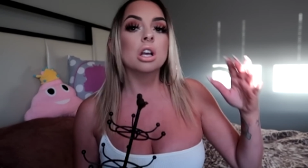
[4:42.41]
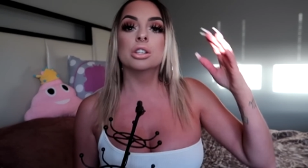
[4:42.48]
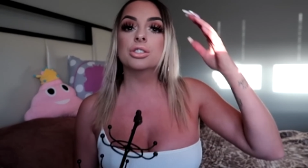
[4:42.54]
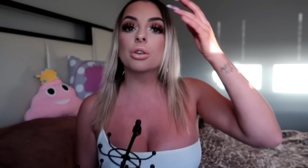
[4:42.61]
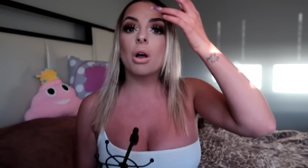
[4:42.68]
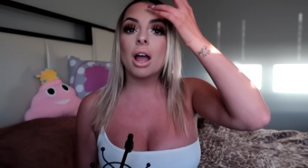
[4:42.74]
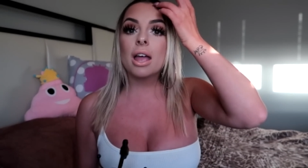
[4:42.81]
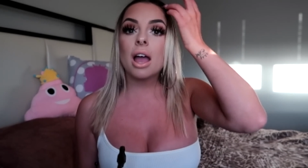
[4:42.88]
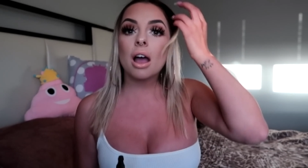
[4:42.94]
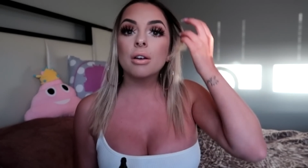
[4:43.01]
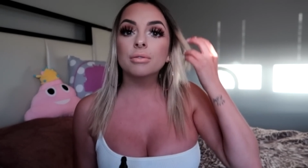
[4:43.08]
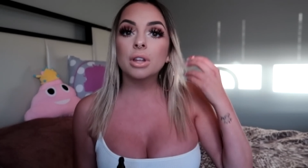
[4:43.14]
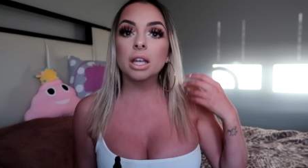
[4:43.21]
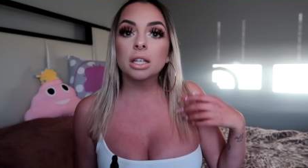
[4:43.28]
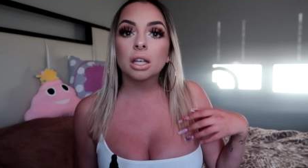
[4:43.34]
So I
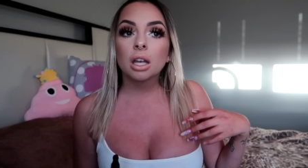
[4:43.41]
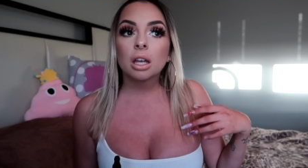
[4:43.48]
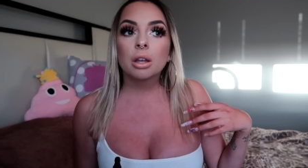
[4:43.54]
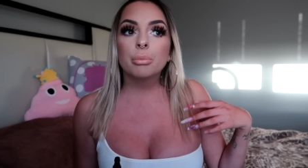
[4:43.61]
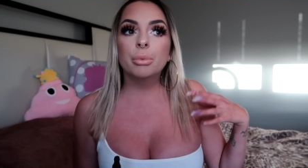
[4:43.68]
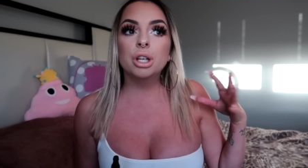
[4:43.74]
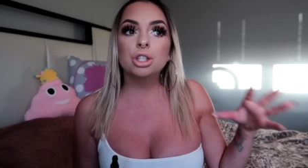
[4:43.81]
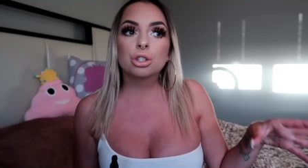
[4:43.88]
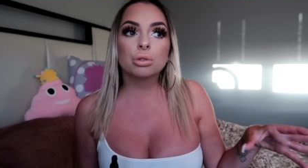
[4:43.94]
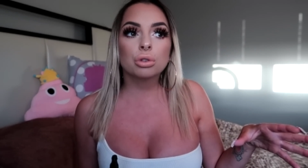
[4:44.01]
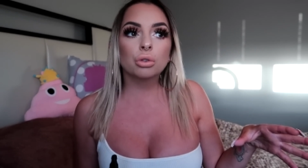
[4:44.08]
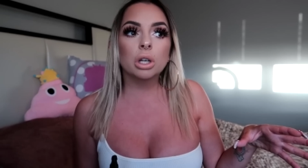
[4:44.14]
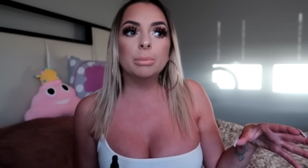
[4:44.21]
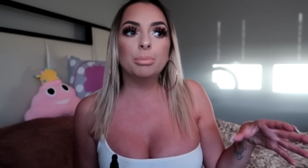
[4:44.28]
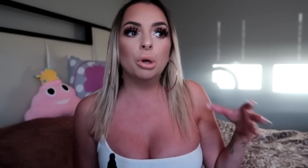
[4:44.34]
have like my
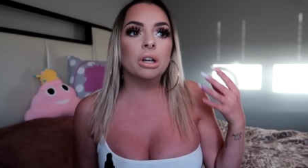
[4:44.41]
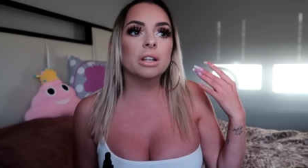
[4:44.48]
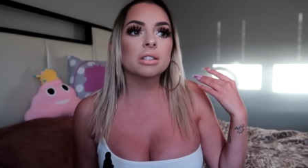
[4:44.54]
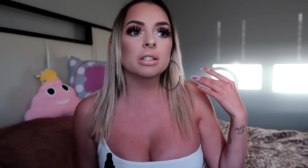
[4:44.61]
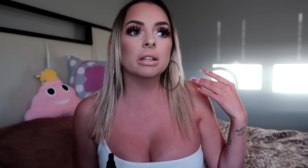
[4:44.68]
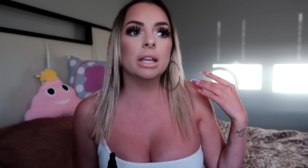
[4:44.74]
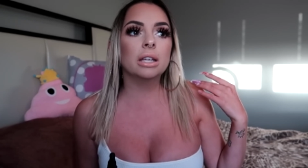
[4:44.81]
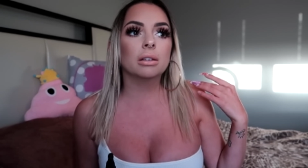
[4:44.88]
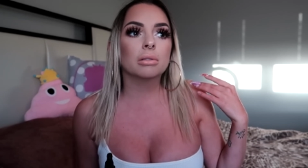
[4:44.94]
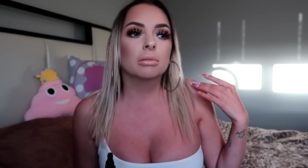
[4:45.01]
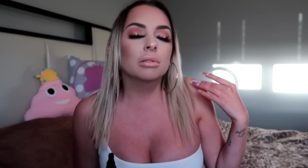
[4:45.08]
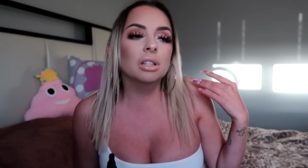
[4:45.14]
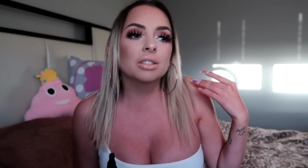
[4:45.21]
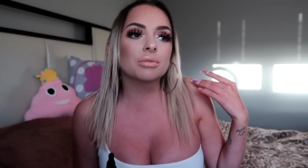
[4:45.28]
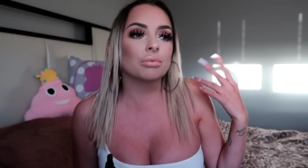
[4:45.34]
jewelry put into like
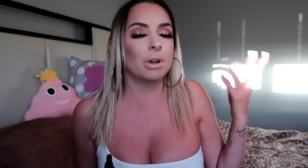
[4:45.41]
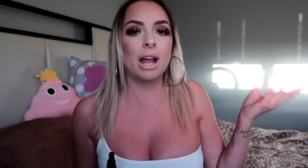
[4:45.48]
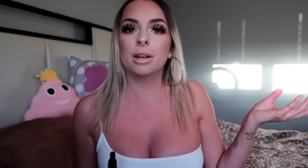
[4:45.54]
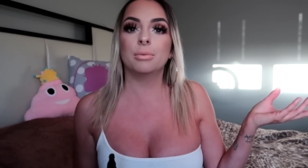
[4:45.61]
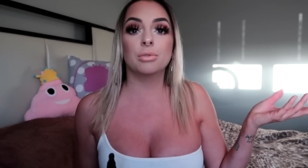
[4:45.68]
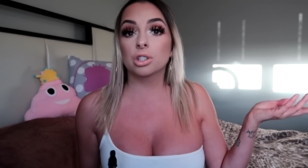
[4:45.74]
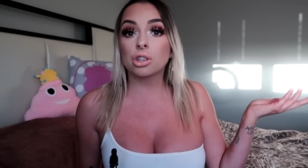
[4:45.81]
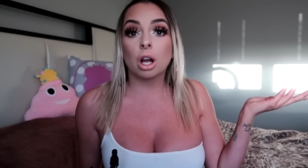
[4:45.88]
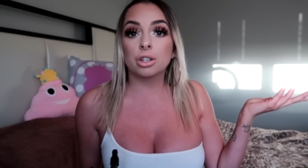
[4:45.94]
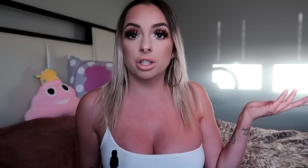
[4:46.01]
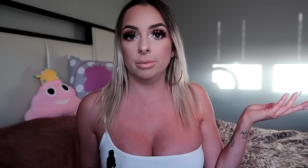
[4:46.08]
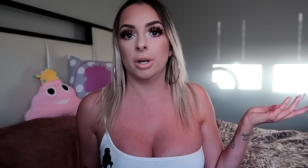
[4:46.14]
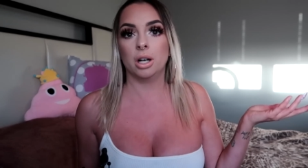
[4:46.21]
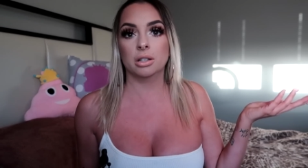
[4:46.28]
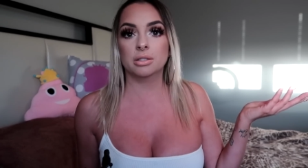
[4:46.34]
this random
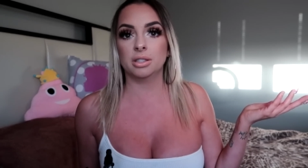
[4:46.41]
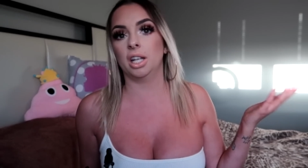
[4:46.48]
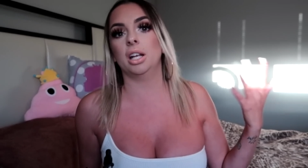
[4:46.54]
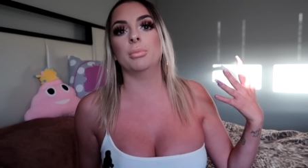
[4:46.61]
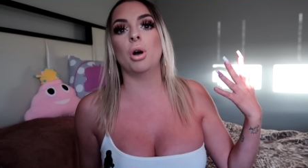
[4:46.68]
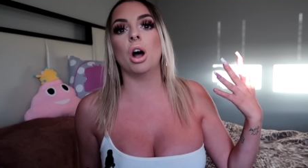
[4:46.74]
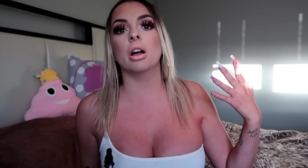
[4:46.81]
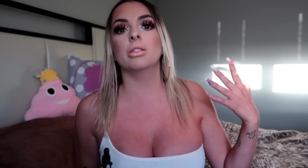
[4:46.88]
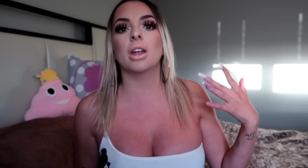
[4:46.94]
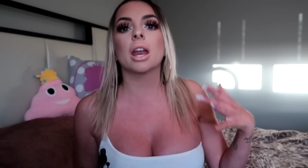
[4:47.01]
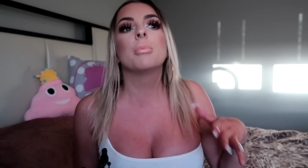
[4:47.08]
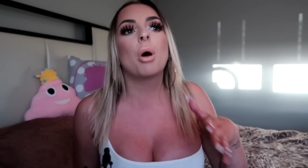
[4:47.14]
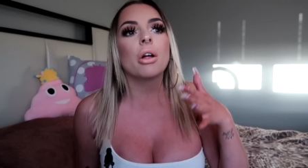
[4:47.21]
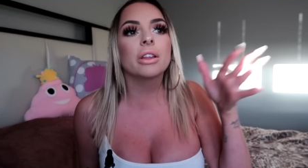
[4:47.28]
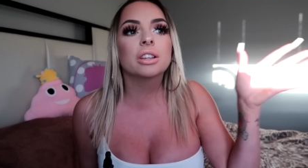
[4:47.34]
Versace box that I bought. That I
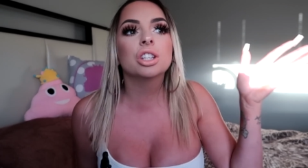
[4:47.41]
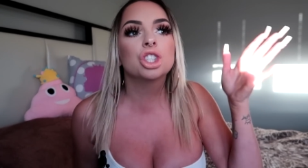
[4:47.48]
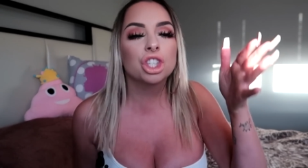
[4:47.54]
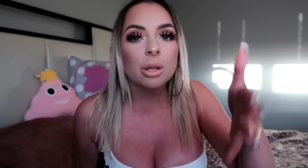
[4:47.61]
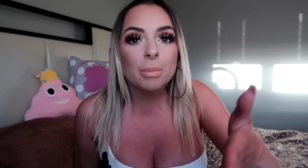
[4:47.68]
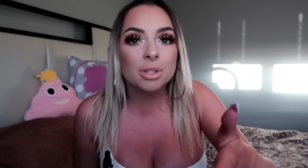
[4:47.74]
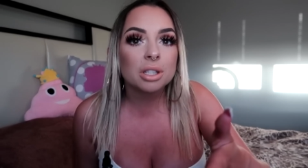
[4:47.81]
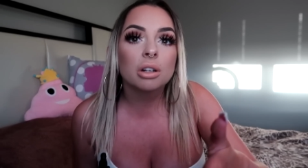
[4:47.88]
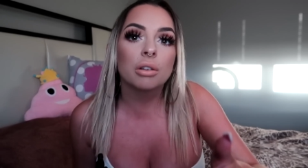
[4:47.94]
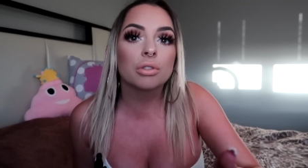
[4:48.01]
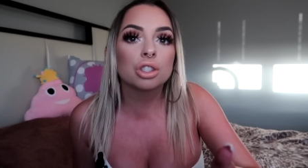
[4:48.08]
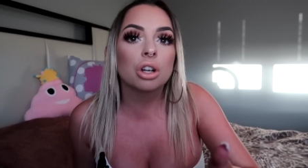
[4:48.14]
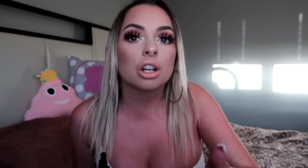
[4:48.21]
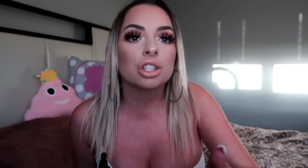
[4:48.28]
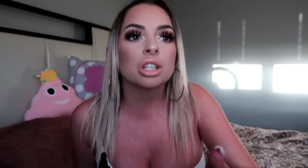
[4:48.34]
bought like the cheapest thing on
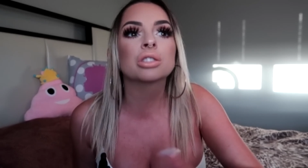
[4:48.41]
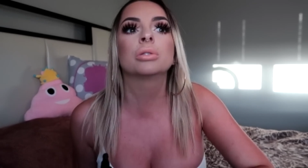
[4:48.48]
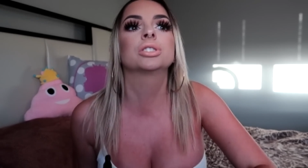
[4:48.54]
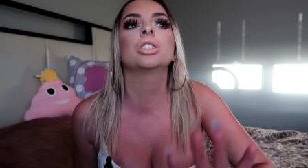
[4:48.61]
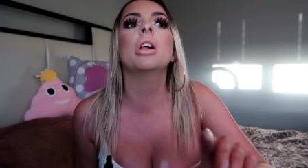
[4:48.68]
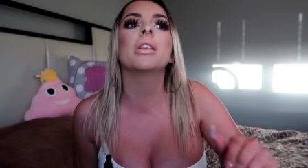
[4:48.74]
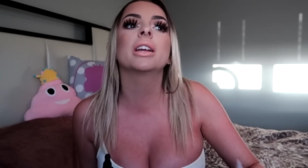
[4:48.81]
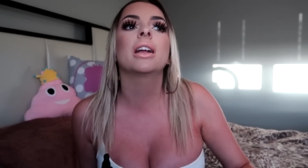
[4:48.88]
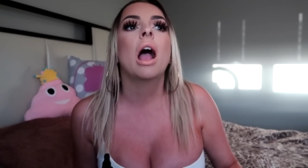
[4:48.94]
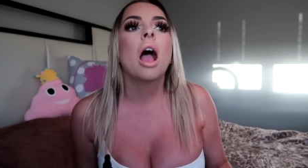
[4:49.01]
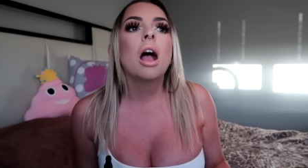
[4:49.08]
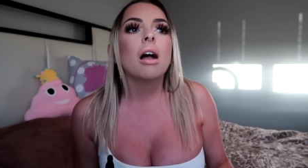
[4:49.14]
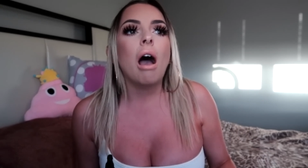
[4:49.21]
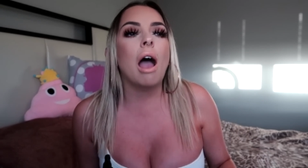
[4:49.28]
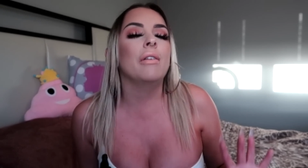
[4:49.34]
Versace. So it's not like
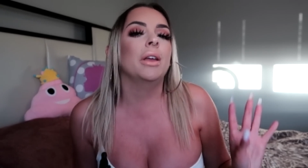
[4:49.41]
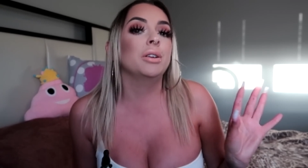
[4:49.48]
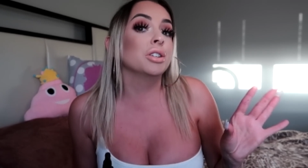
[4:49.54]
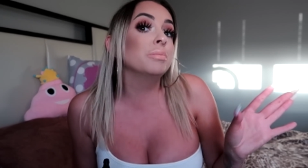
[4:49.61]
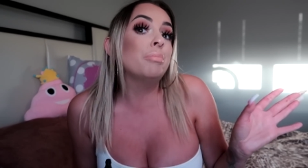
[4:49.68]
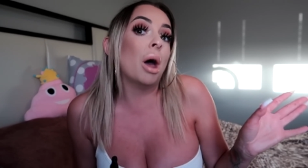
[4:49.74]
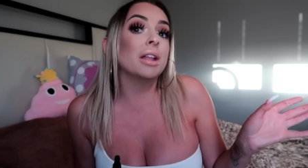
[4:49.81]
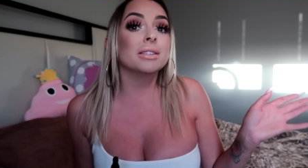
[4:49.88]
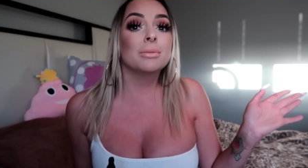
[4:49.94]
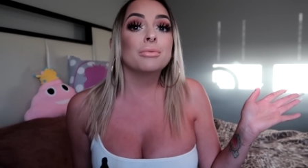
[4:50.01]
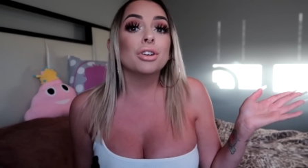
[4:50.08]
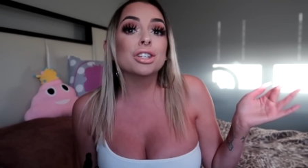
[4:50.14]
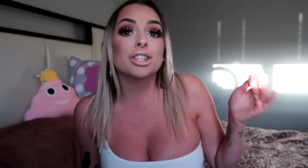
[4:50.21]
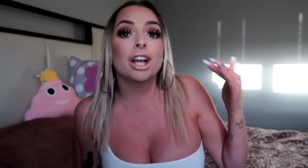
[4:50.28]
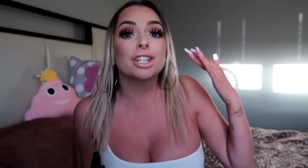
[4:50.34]
I like just bought some
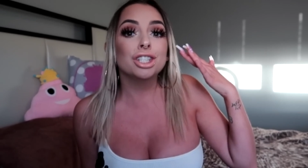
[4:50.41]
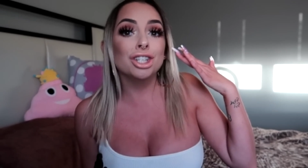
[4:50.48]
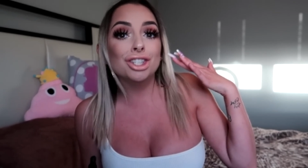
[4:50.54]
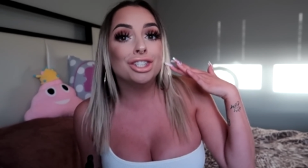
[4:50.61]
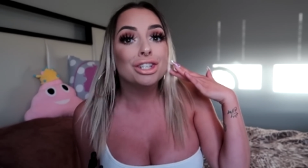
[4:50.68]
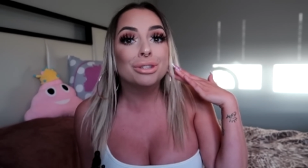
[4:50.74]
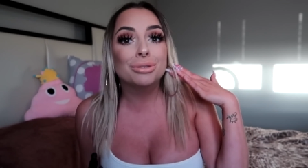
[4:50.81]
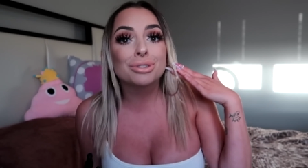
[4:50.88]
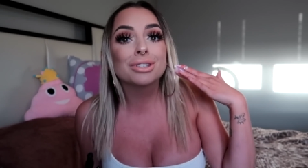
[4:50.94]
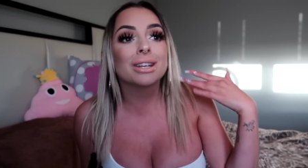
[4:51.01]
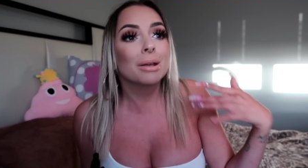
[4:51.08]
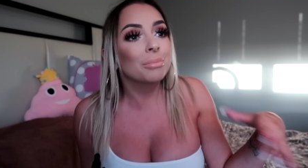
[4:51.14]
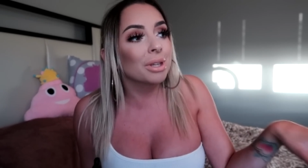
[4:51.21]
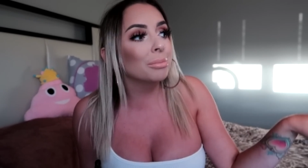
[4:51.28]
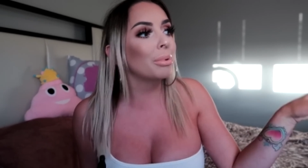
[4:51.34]
Versace shoes and
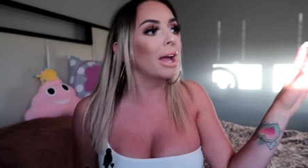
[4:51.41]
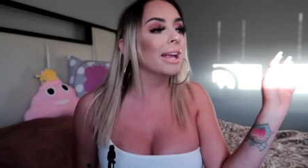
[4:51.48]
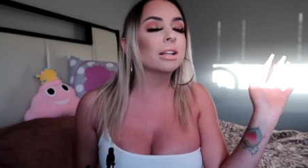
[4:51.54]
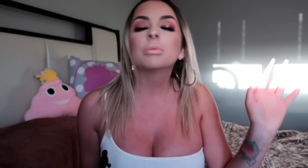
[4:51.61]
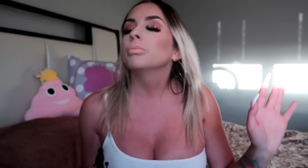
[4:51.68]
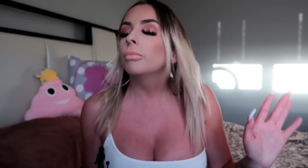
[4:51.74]
I'm like buying.